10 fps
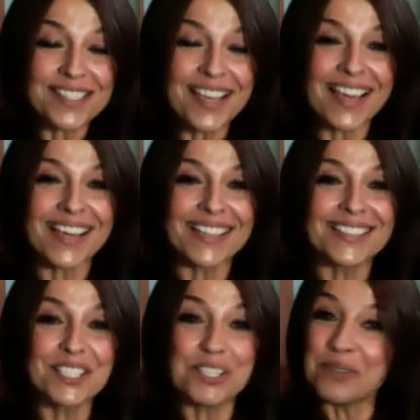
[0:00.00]

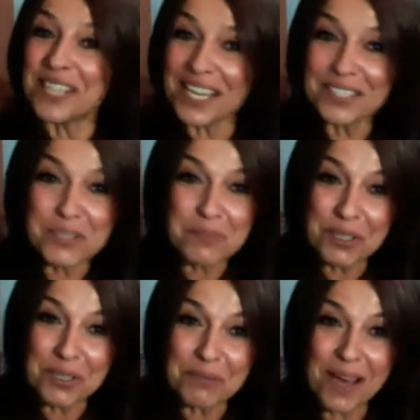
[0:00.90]
and you and I spoke
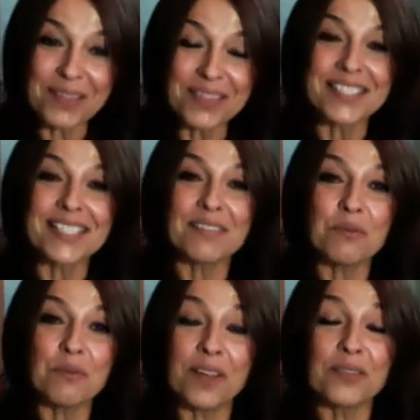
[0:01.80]
about this
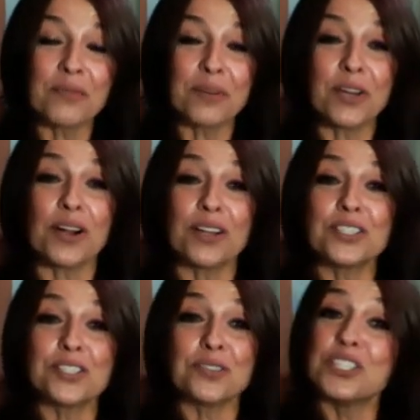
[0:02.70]
with regards
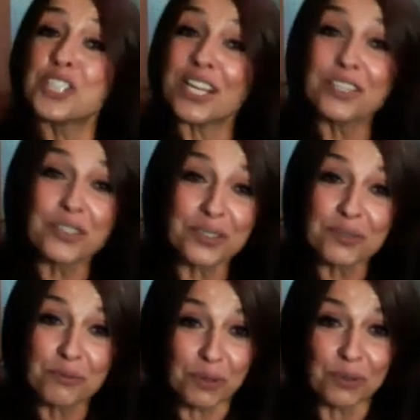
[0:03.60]
to the gender
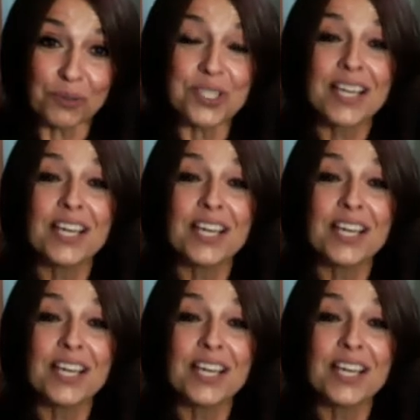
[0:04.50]
roles,